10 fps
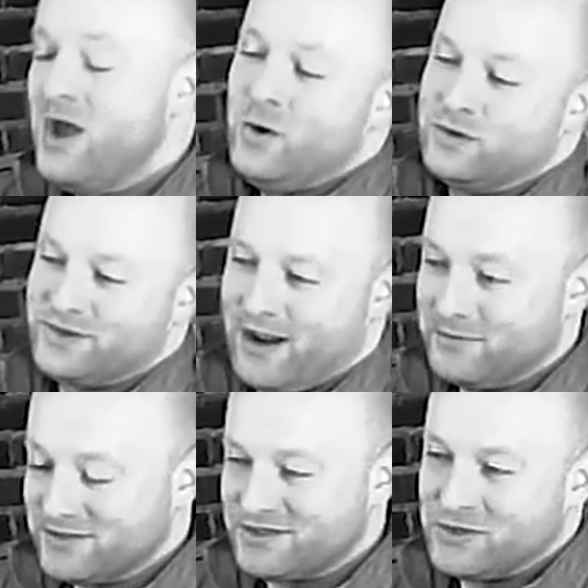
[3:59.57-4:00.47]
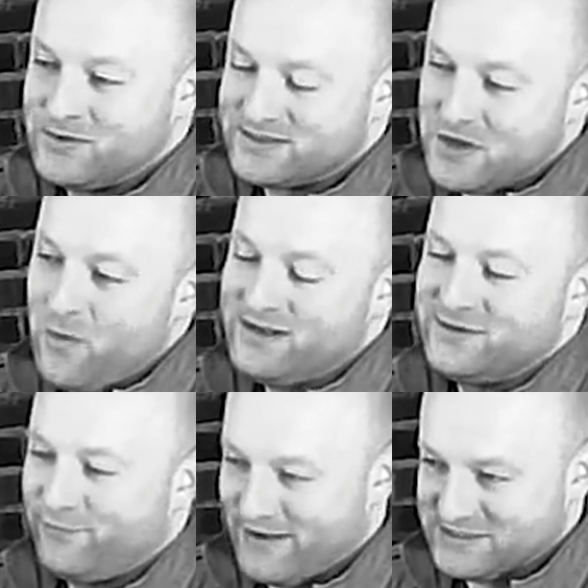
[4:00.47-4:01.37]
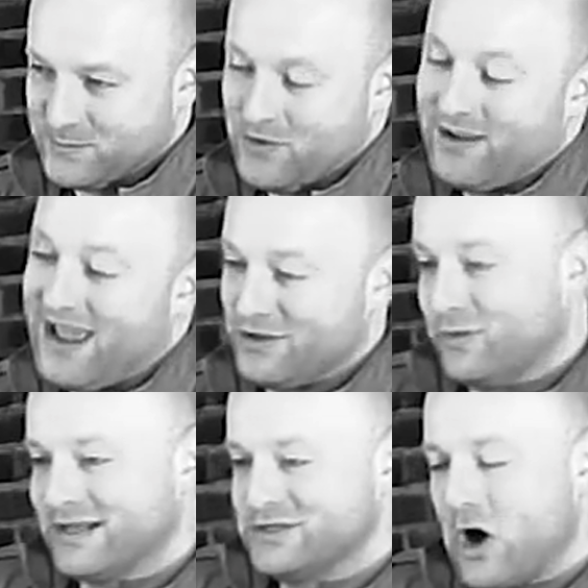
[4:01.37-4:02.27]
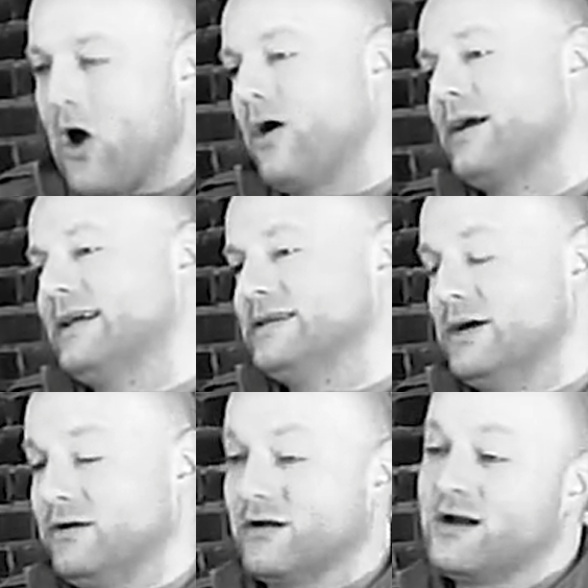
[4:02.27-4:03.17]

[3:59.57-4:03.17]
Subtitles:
What you're able to do is go into Facebook and you can target your